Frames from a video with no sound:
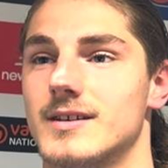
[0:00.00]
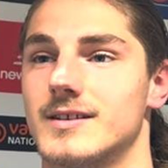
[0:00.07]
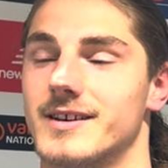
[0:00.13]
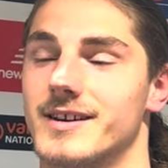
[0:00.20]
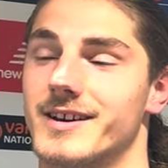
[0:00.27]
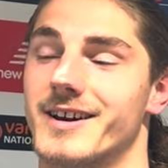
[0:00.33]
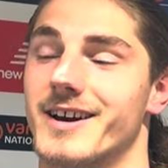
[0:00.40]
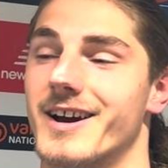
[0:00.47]

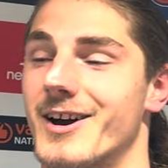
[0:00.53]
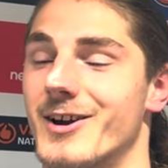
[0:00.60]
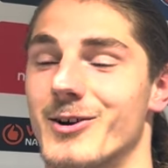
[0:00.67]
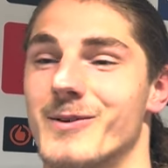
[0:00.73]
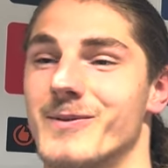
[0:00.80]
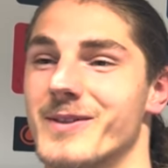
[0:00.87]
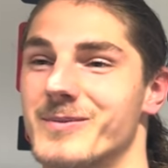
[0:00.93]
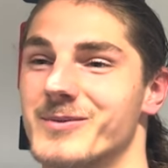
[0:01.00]
Yeah, I
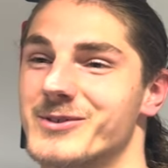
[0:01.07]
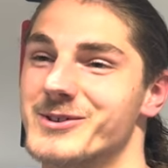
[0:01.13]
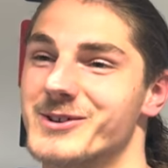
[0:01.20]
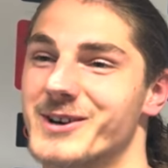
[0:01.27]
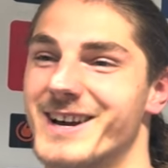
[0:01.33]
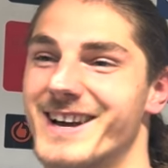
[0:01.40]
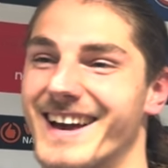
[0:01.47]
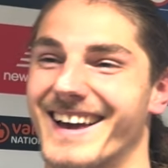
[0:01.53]
love them
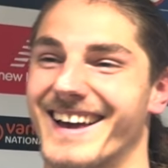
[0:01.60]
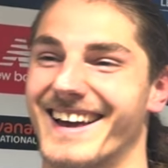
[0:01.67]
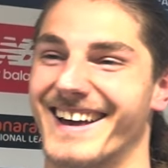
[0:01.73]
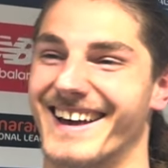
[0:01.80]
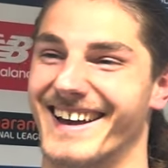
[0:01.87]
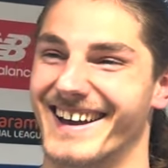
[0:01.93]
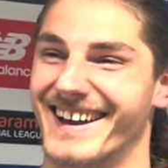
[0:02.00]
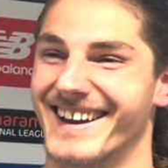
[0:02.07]
too.
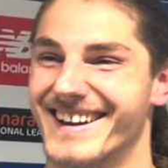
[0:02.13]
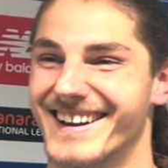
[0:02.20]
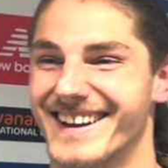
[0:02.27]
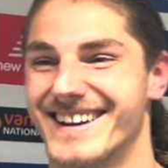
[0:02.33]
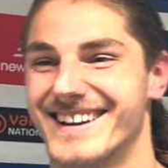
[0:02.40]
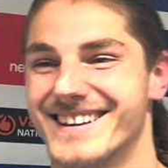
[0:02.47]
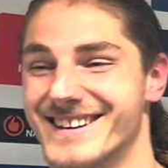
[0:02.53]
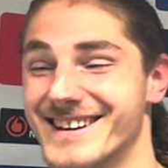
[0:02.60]

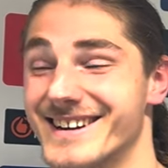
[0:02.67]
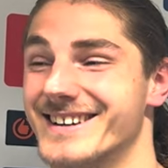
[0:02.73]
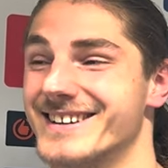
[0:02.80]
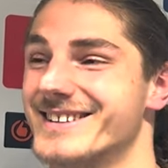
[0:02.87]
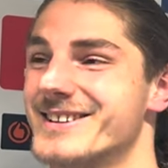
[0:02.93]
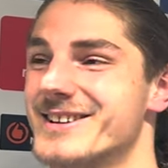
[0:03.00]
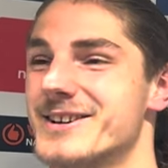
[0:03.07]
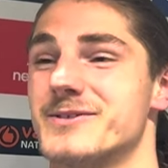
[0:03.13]

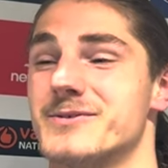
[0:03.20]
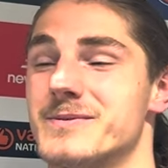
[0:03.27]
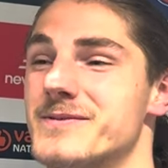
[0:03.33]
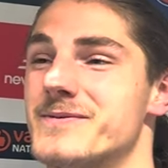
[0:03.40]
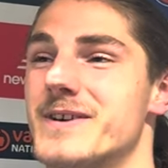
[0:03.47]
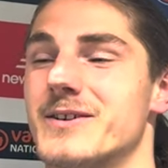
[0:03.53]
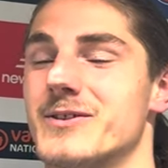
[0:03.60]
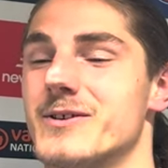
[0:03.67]
Yeah, to be
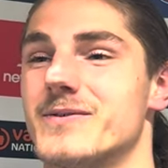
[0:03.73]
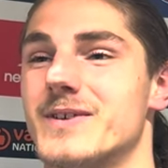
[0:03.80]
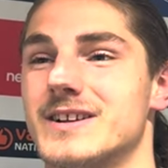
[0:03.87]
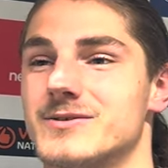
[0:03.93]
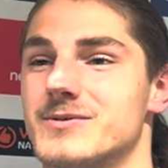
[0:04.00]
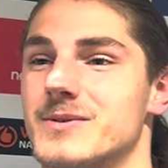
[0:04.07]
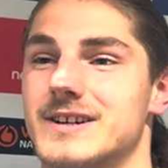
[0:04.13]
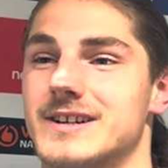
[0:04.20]
fair, the
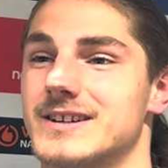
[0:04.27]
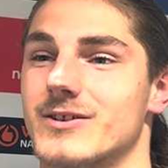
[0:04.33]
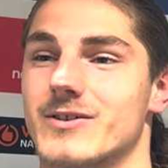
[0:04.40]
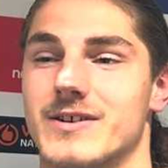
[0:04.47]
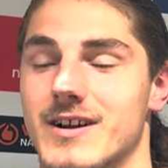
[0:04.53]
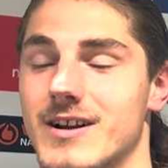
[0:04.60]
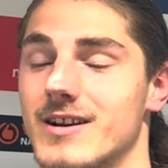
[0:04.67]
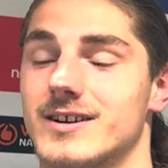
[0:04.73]
fans were
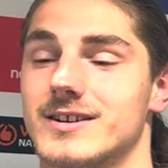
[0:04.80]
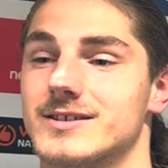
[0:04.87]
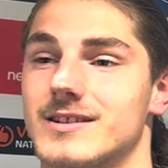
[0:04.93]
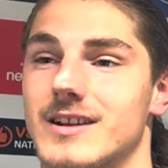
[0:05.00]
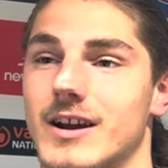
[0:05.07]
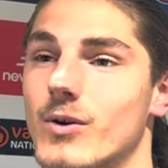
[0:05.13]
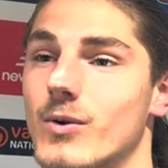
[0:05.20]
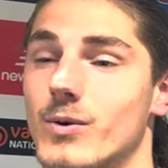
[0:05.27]
class,
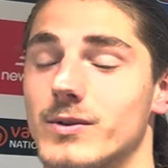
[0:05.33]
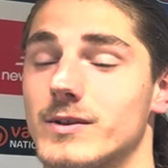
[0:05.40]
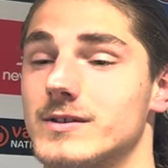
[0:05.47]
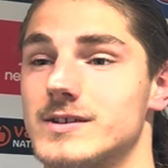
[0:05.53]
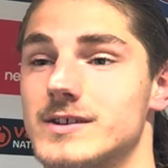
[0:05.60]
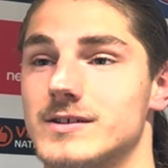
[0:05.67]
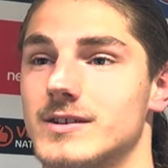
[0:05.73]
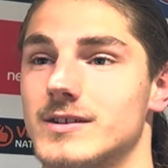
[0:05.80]
like all the
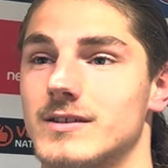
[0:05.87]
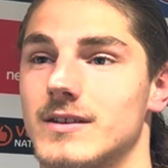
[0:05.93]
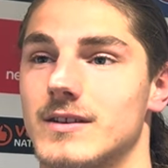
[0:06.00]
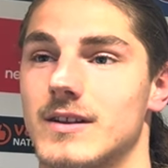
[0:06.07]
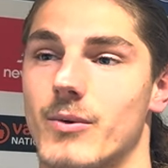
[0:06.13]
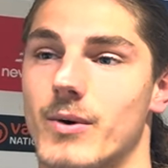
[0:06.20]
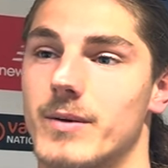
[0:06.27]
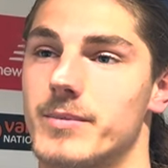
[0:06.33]
season.
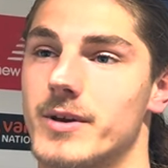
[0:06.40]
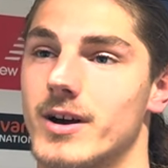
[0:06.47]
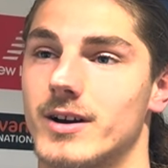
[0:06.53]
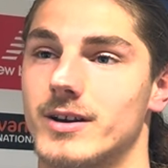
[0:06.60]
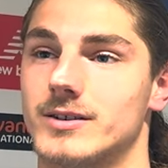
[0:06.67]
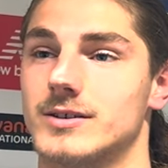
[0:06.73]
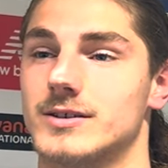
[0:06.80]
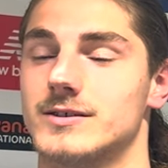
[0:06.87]
They were
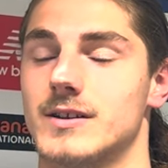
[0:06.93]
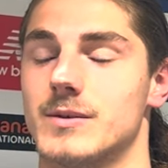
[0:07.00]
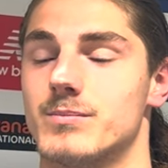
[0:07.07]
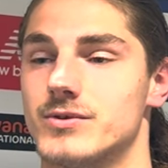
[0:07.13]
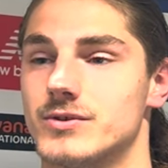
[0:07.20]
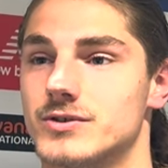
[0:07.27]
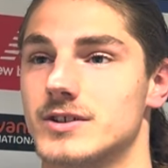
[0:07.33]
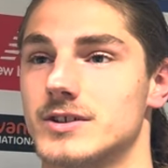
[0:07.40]
behind us, they
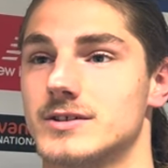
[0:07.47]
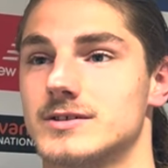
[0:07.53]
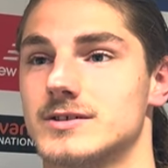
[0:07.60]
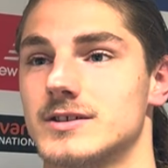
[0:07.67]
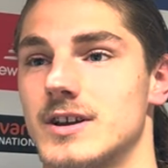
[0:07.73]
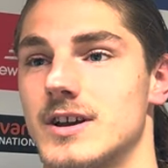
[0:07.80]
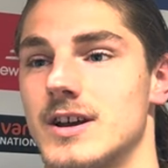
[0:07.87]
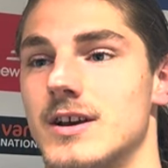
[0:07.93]
push
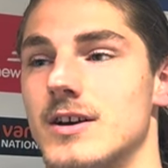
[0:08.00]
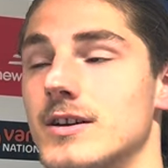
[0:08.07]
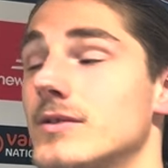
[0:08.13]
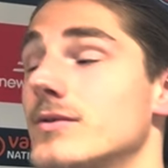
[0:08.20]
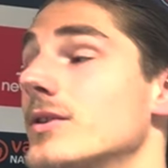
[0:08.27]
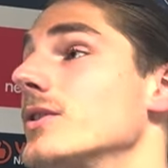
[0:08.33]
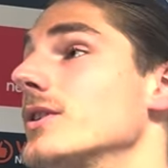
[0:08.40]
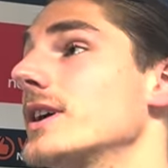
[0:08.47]
us.
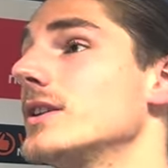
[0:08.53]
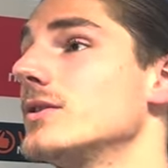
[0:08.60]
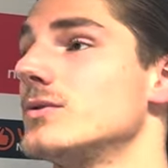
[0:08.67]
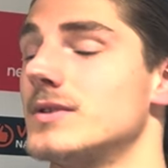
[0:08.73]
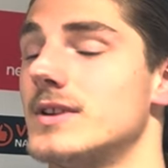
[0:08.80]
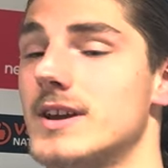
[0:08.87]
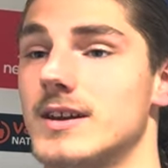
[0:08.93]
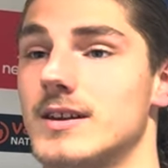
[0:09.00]
Even again
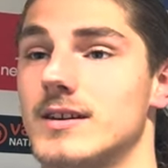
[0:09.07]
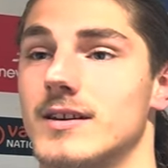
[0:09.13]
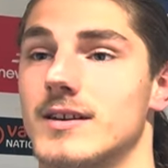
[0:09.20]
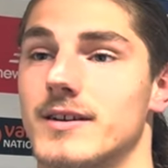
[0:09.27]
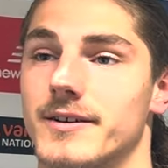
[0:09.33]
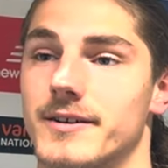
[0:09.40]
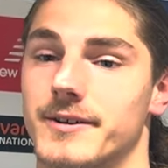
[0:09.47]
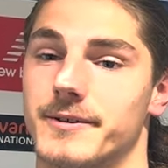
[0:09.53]
today,
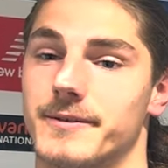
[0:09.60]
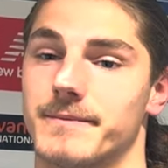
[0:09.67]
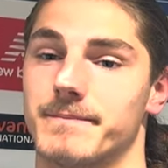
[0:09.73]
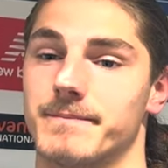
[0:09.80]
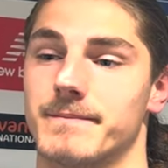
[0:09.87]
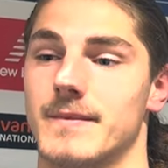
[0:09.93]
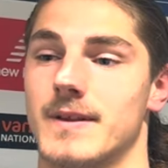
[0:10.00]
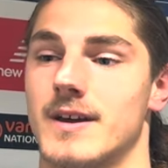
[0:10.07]

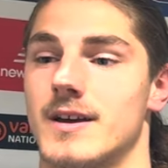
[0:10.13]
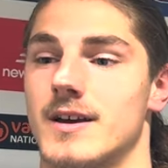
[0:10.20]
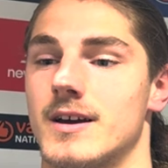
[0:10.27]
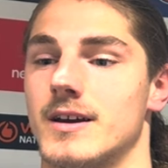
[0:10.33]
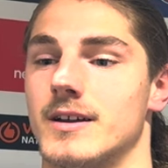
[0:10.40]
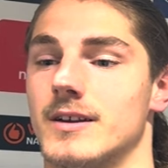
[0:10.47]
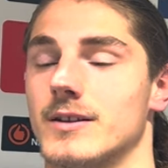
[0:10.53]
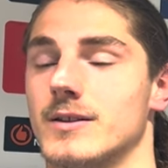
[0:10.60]
and
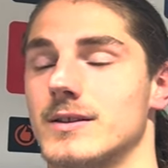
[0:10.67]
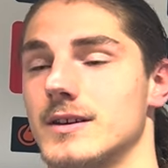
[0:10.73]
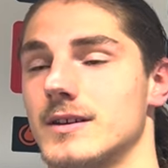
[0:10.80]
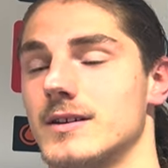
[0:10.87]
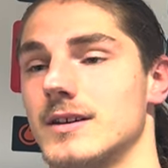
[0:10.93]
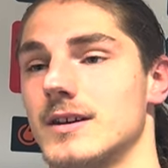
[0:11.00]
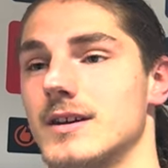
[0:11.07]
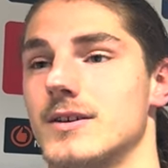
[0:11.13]
I
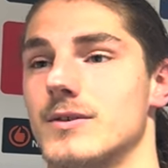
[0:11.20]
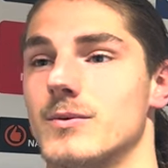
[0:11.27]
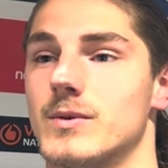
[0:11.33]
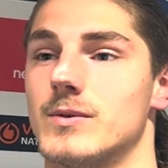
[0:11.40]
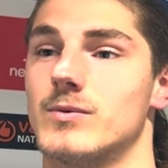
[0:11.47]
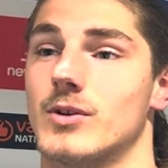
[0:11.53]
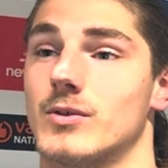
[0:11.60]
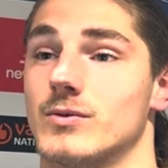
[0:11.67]
think yeah,
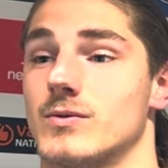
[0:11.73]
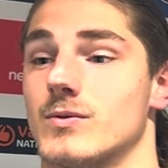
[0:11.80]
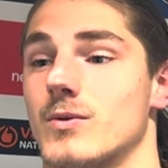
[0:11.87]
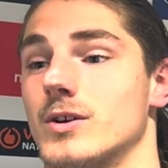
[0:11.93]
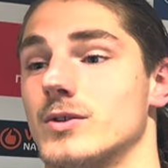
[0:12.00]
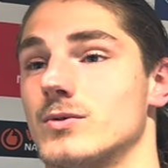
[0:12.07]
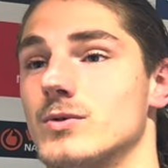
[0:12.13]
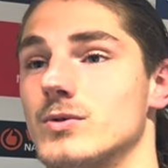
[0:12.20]
we've done
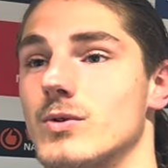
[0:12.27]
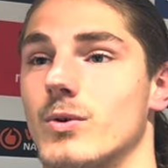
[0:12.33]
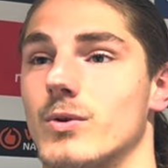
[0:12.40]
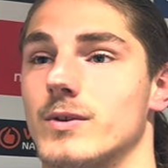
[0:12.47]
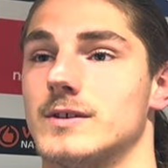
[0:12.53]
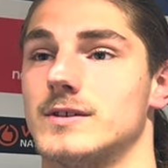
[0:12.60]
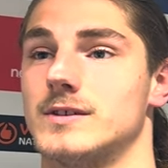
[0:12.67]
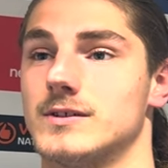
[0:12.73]
quite good all
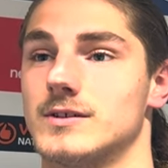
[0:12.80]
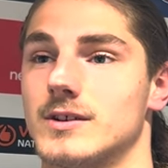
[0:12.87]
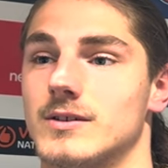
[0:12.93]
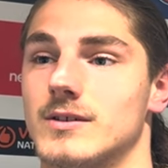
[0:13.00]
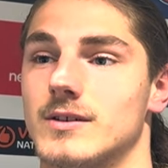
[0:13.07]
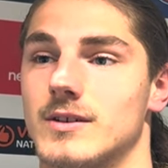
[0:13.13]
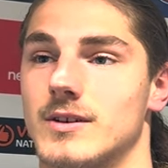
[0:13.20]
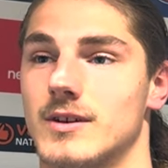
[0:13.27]
the
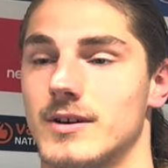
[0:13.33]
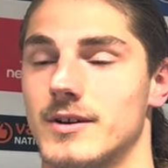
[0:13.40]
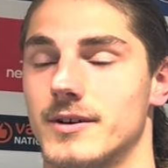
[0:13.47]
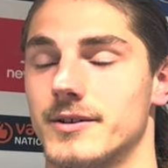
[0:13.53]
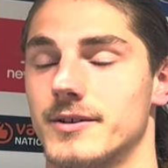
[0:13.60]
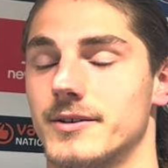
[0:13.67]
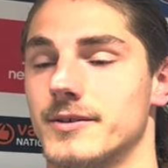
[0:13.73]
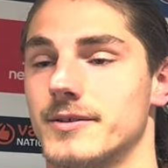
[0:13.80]
season
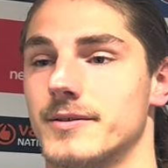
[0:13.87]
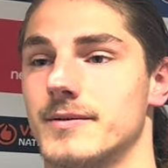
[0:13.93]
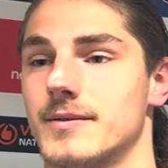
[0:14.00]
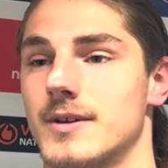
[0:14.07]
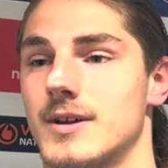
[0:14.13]
to